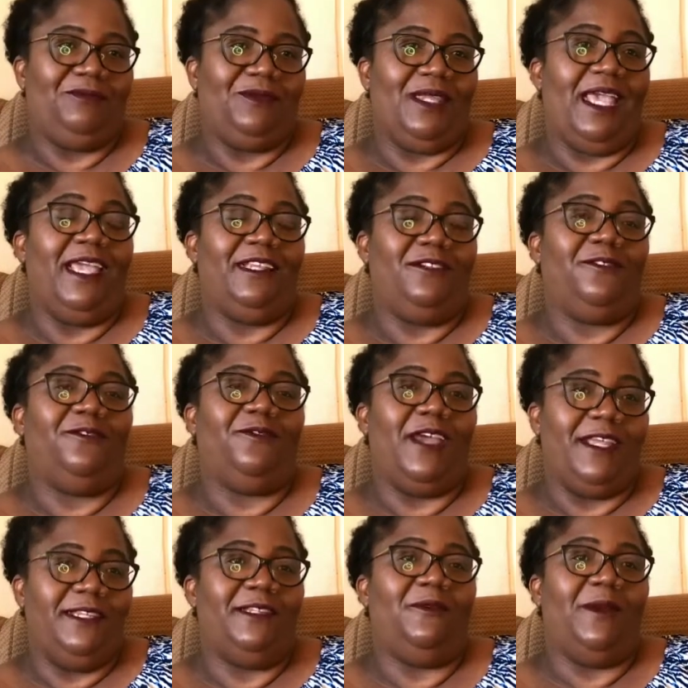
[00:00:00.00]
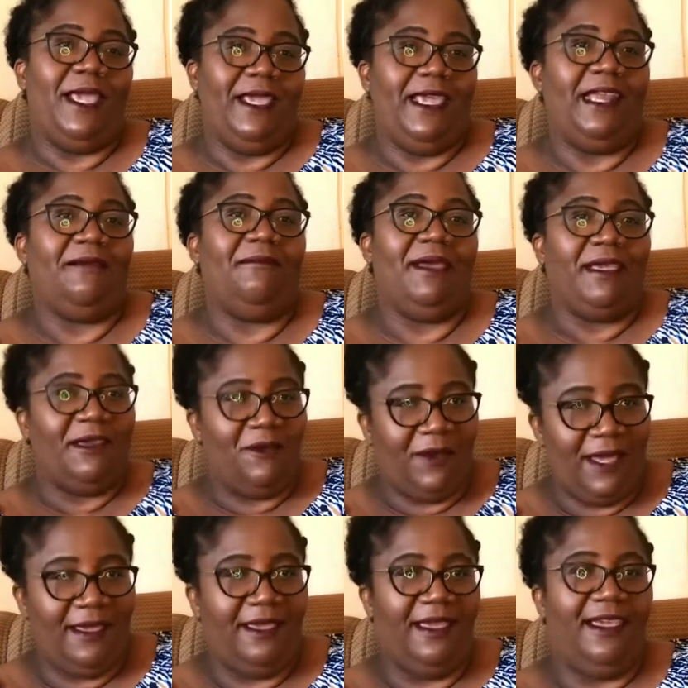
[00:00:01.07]
I had to find a way and make a
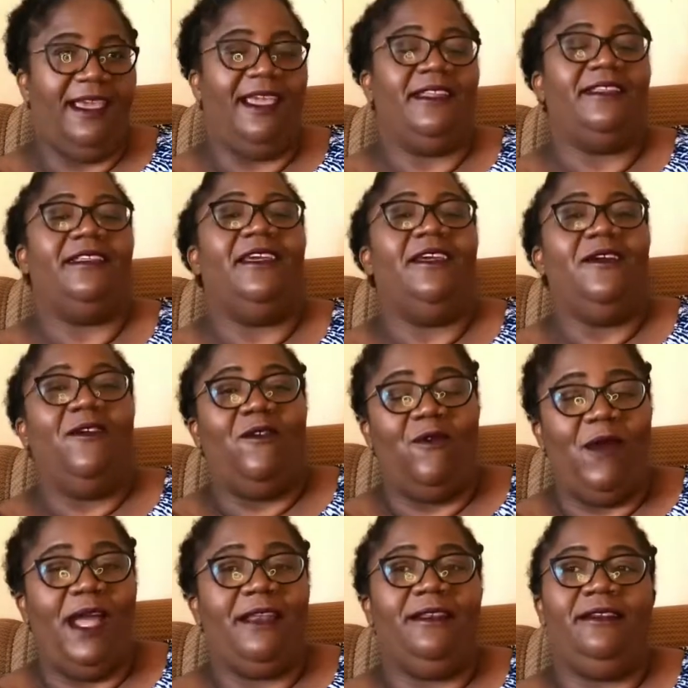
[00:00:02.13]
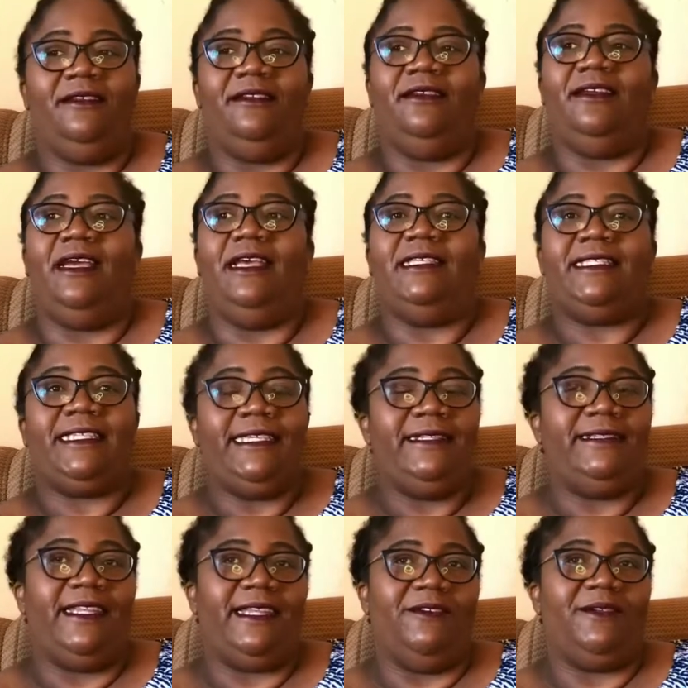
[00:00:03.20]
way. And one skill
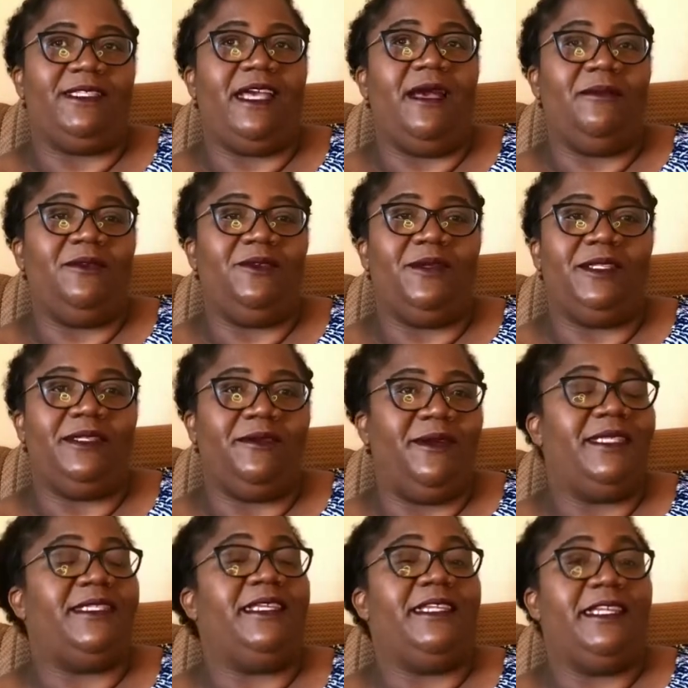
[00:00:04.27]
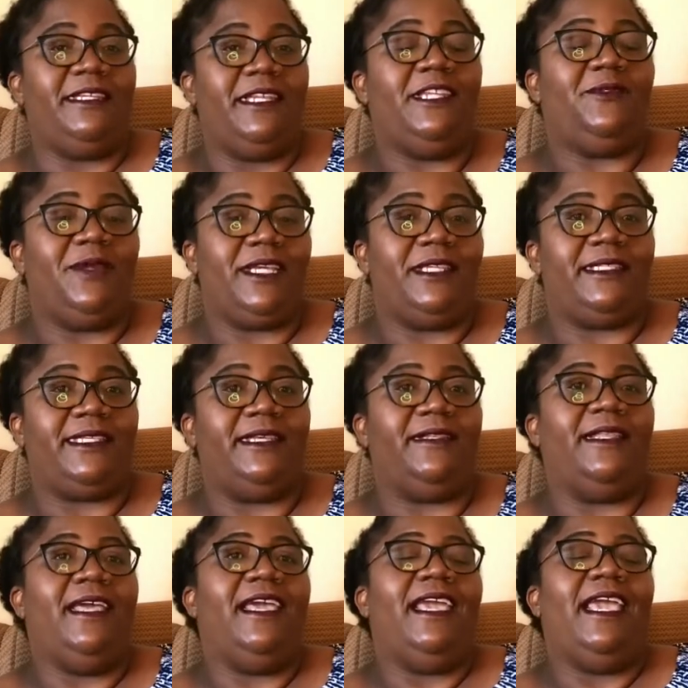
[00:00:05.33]
that I was armed with was a networking
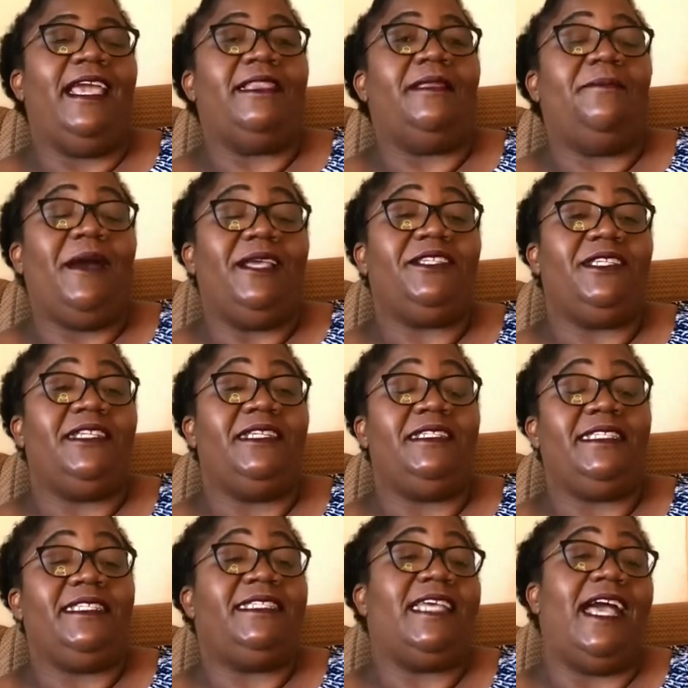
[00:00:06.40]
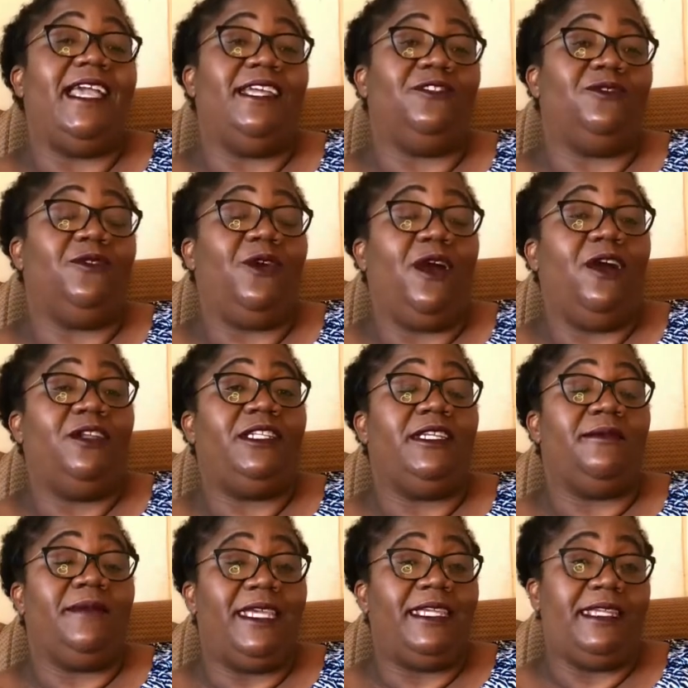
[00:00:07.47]
skill, and the passion and desire to go out
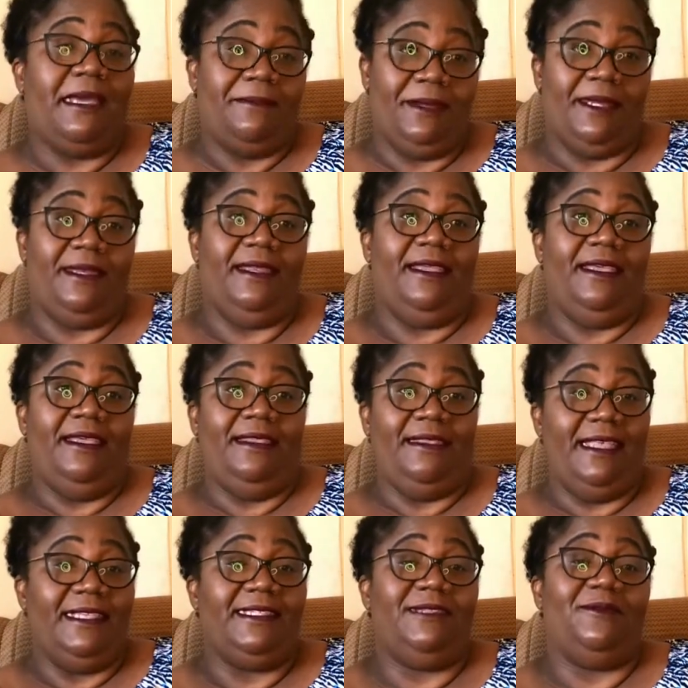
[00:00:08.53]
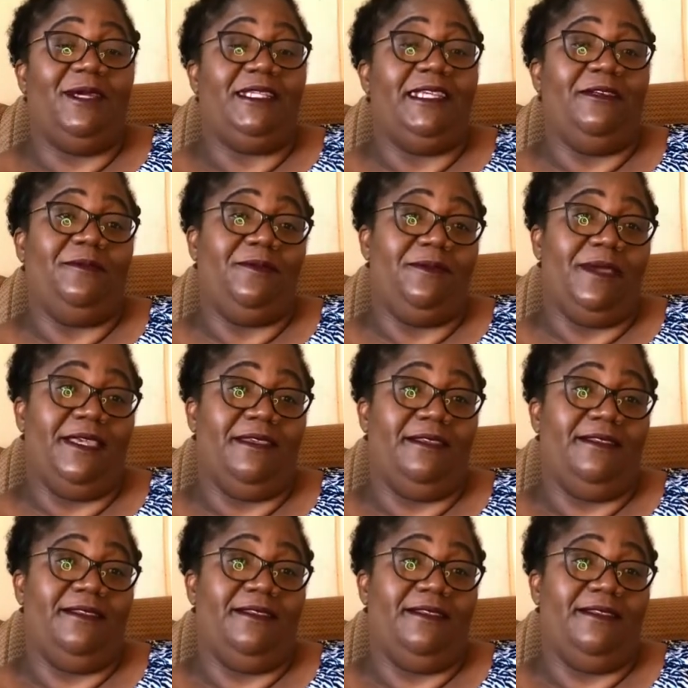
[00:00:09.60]
and make it happen. That's what helped me.